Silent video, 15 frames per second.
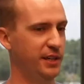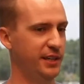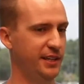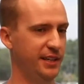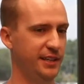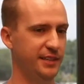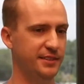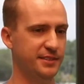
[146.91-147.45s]
but
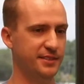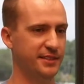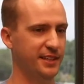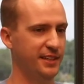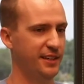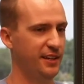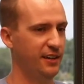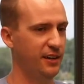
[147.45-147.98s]
he's
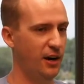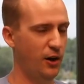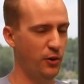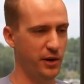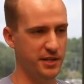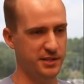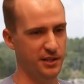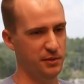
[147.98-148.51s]

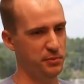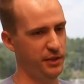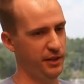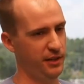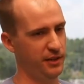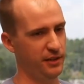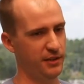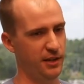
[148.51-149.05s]
always up
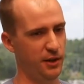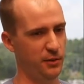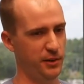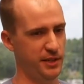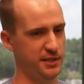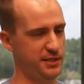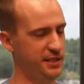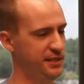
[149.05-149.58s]
here,
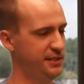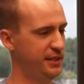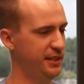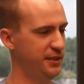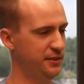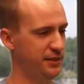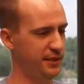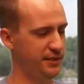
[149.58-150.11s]
always
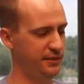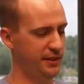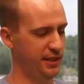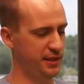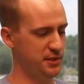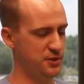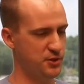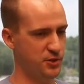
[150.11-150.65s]
detailed
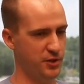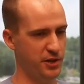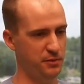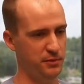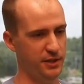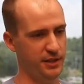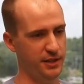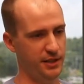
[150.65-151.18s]
in his
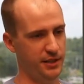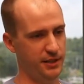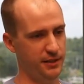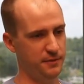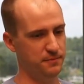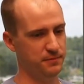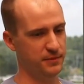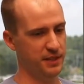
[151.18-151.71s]
treatment.
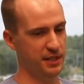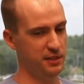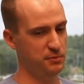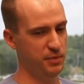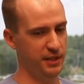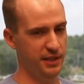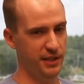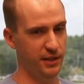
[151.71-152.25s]
He's
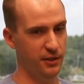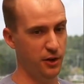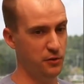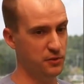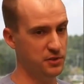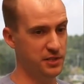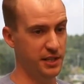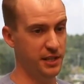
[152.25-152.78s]
been here
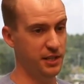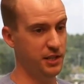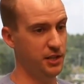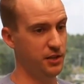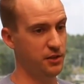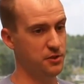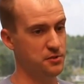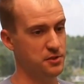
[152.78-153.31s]
over 10
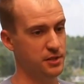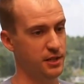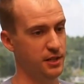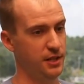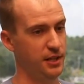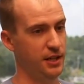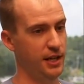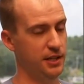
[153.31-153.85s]
years,
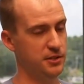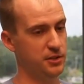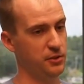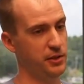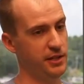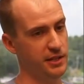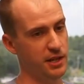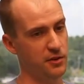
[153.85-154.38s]
and so
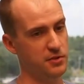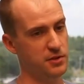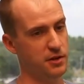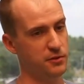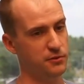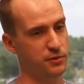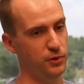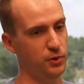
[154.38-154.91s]
he covers
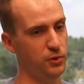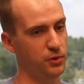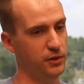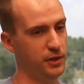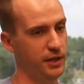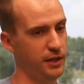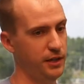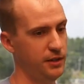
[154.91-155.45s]
our
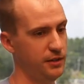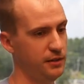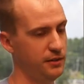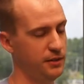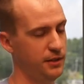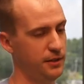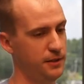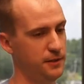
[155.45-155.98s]
floor, and
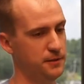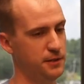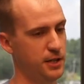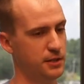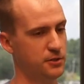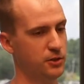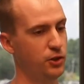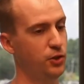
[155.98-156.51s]

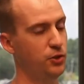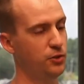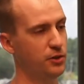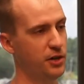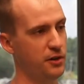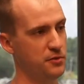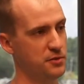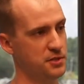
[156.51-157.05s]
Dr. Hull
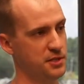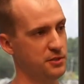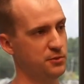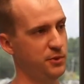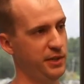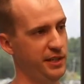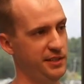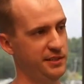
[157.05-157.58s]
covers us
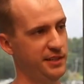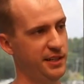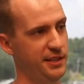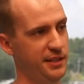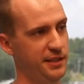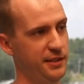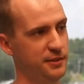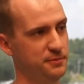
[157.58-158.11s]
when he's not
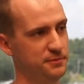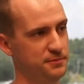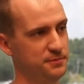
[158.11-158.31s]
here.